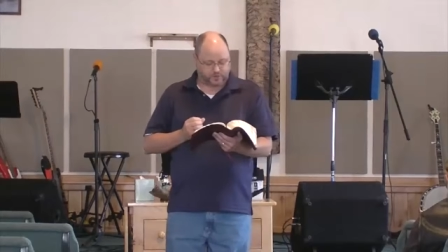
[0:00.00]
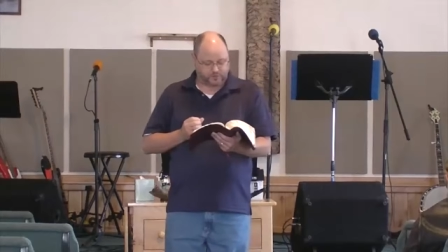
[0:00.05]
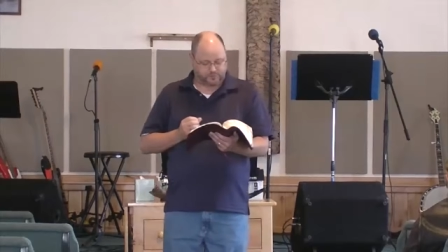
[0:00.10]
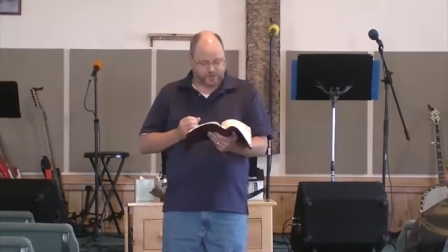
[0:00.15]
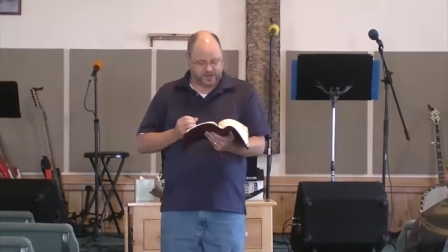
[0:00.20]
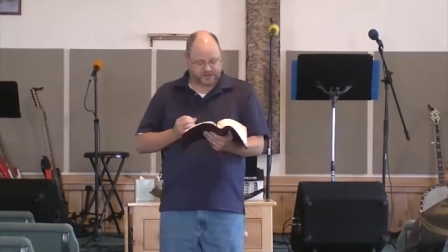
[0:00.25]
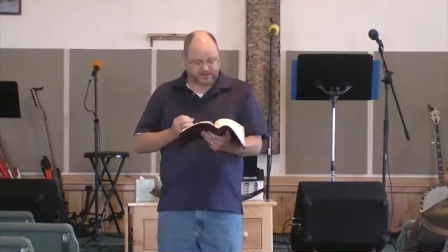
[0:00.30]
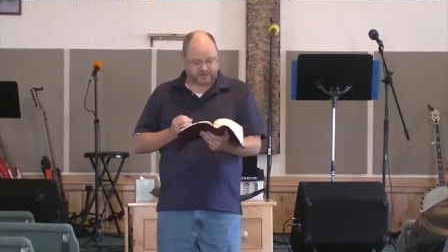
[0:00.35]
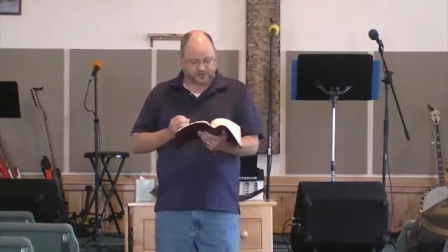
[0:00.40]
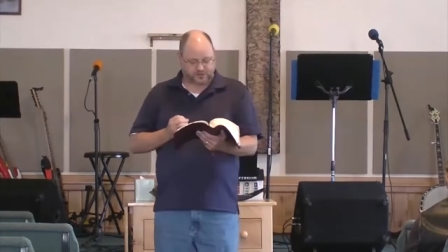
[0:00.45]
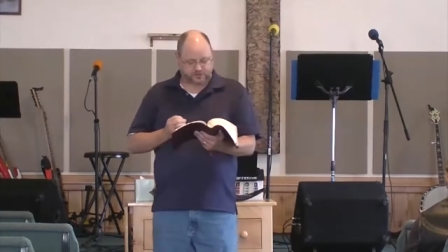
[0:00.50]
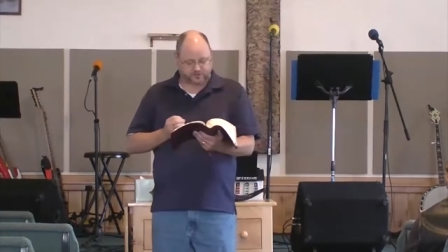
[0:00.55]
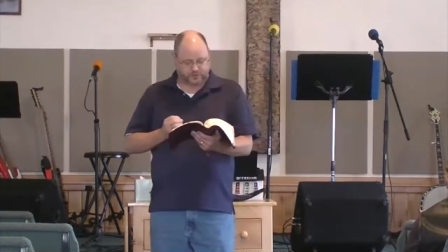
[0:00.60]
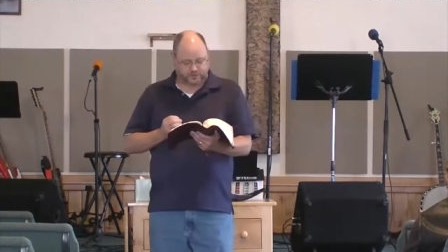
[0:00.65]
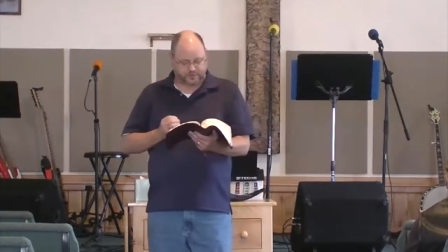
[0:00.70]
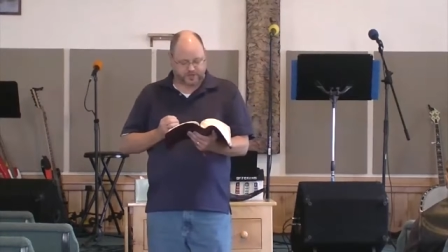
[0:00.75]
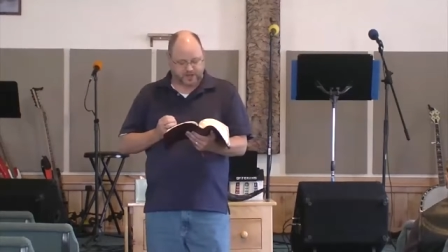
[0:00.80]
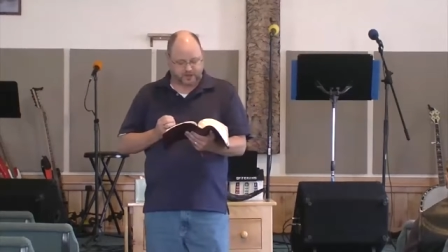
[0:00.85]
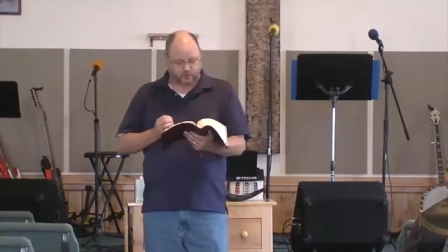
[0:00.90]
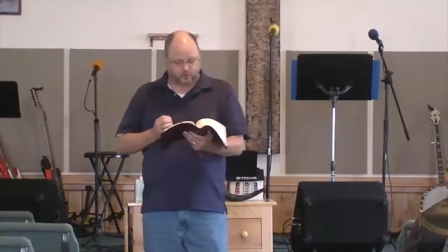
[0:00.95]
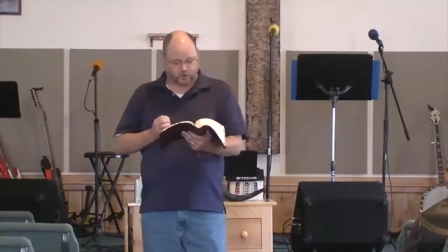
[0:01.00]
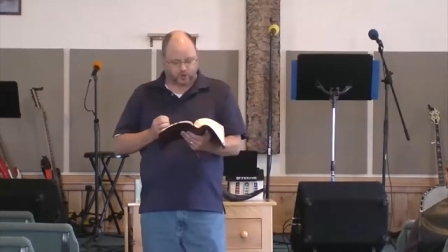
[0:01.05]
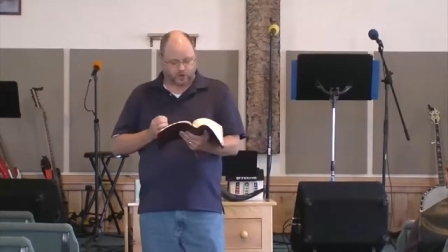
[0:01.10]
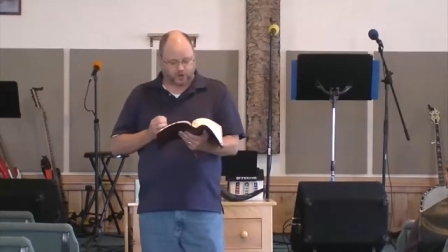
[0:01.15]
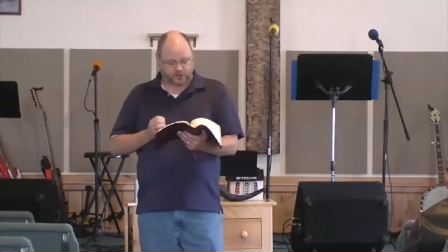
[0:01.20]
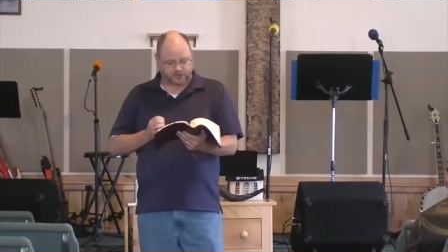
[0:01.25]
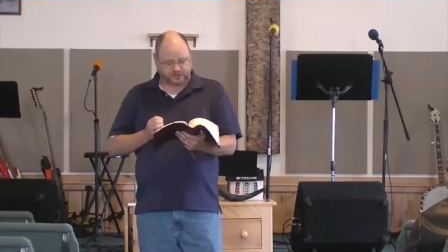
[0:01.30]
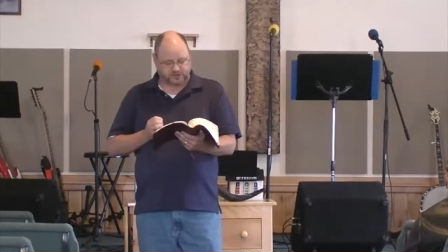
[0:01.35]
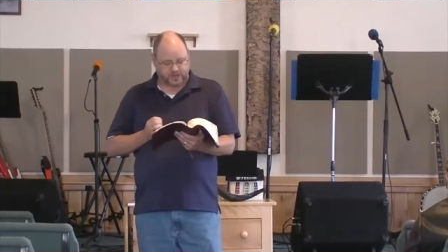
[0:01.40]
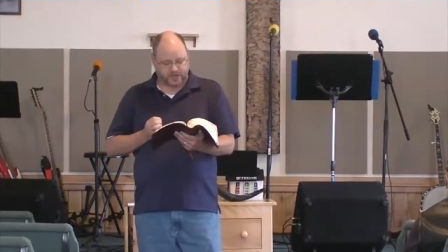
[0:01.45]
repentance from dead
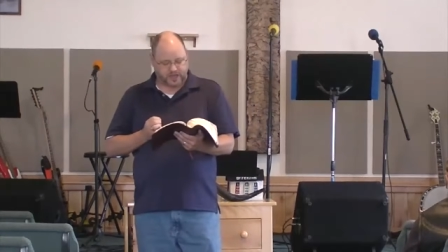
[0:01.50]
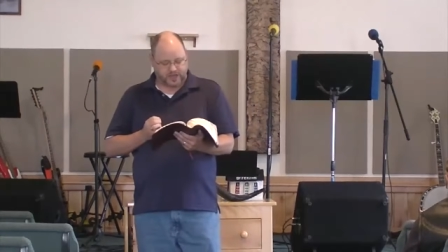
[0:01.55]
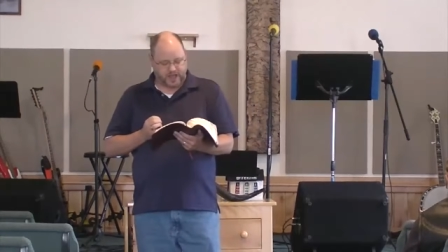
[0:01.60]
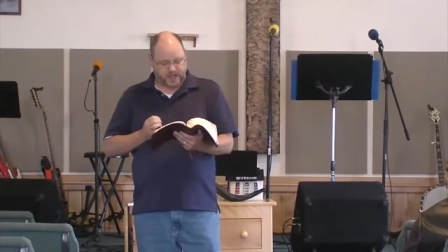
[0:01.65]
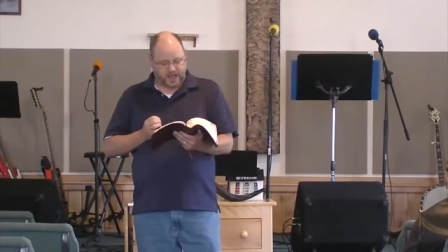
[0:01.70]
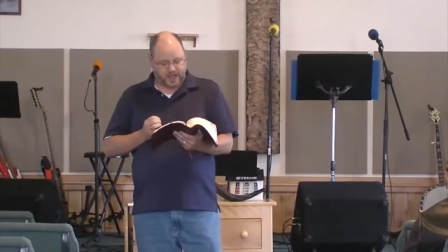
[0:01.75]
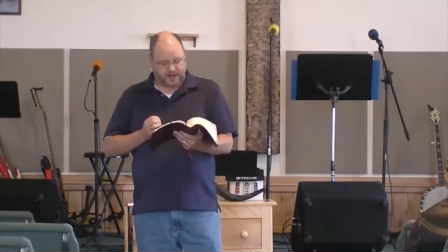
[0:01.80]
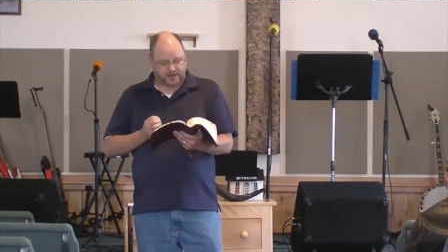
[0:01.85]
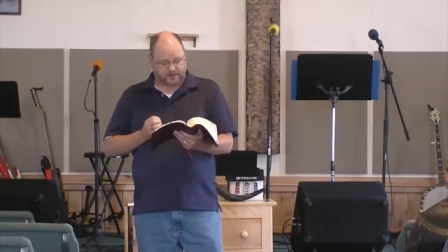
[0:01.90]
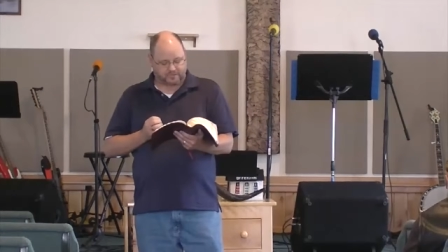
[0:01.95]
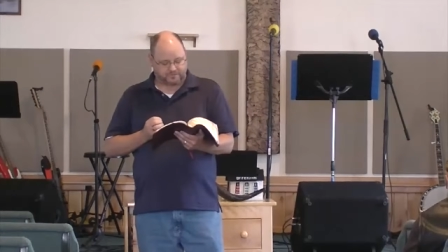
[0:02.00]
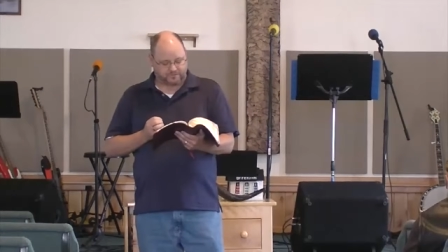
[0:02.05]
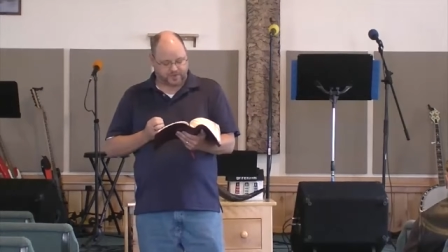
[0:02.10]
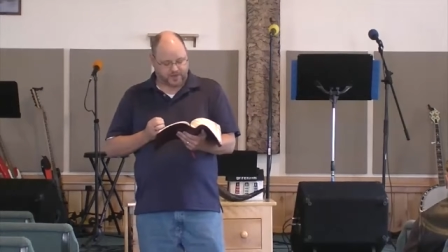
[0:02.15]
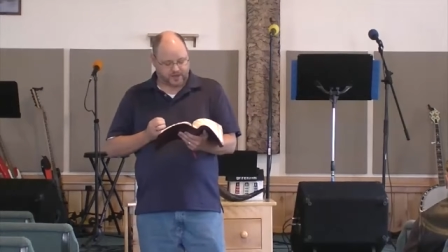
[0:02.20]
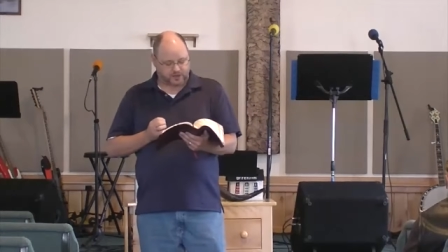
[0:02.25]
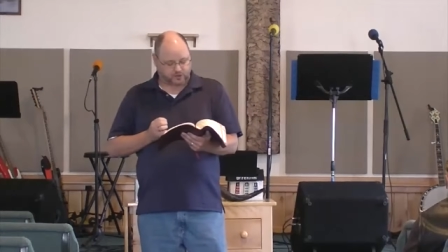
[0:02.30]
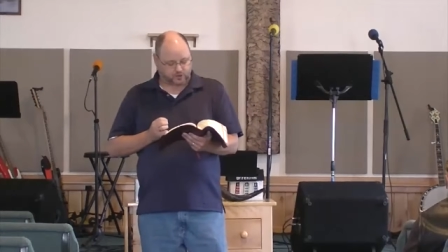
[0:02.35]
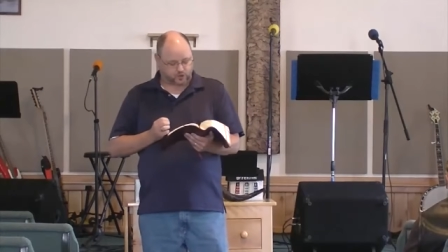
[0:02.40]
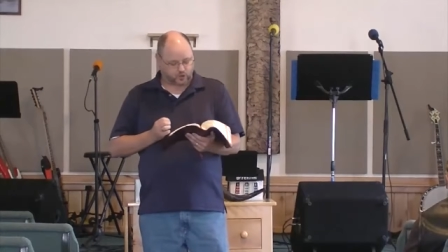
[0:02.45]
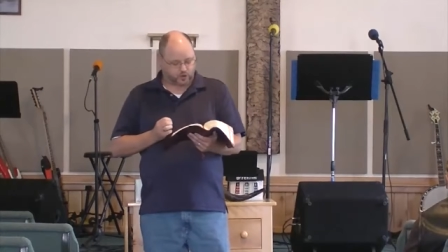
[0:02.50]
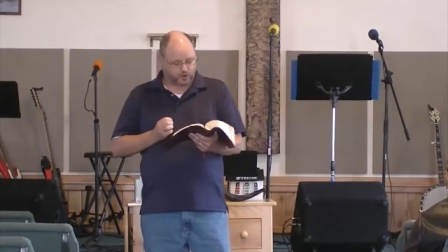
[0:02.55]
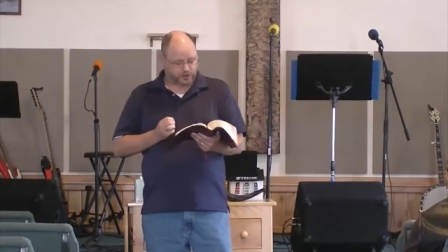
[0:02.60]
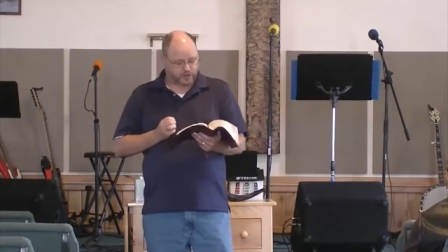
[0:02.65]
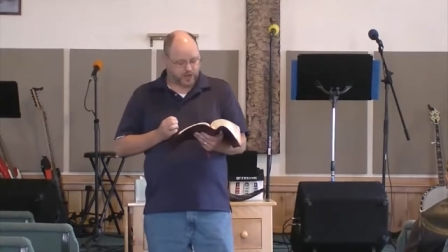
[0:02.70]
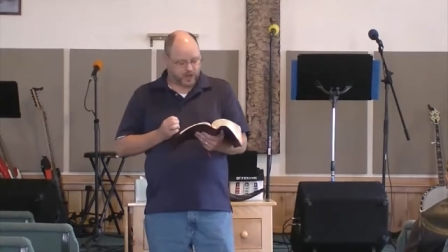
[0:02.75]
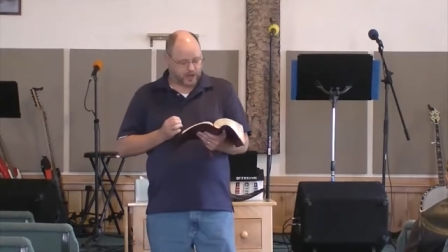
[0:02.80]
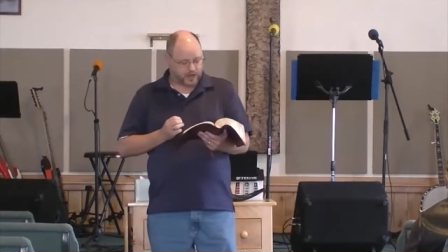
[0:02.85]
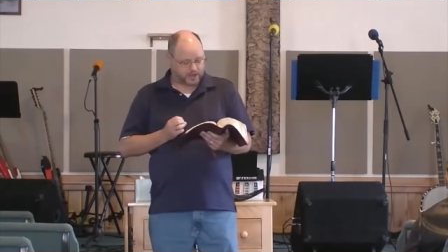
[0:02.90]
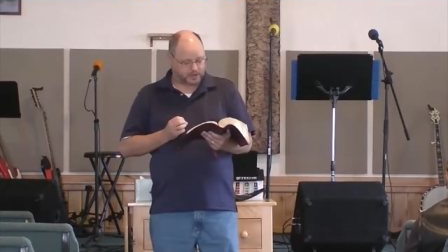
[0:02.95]
works and of faith toward
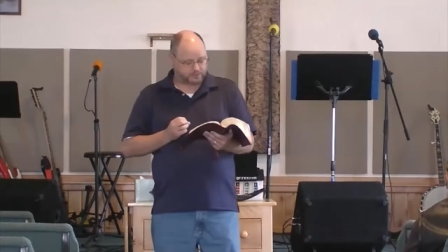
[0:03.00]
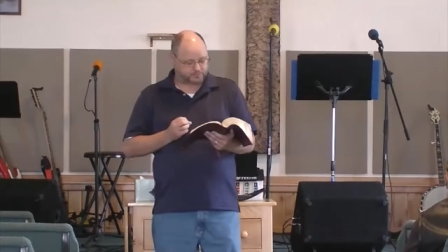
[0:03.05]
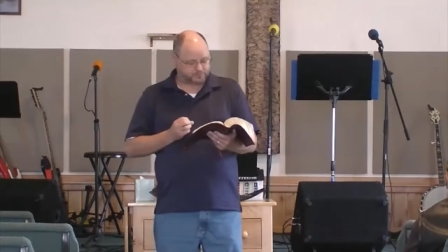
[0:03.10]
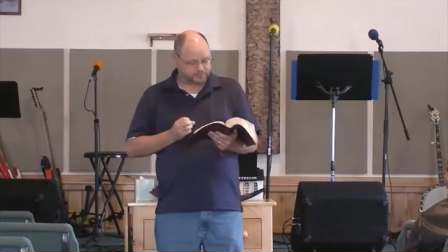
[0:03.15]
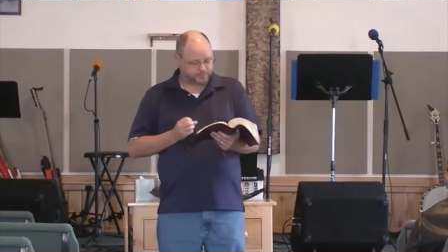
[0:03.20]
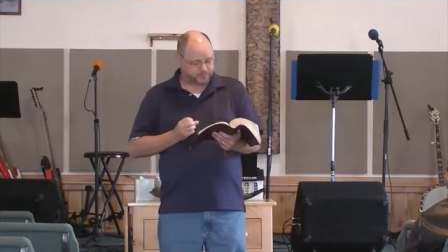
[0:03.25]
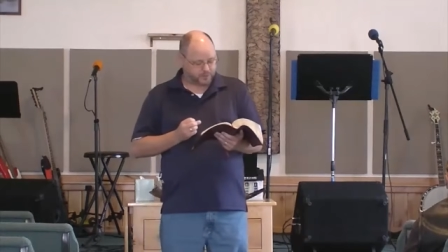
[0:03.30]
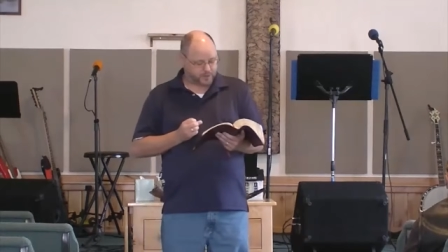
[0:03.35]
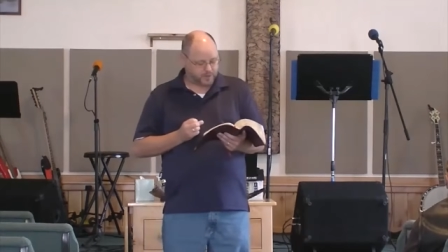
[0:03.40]
God,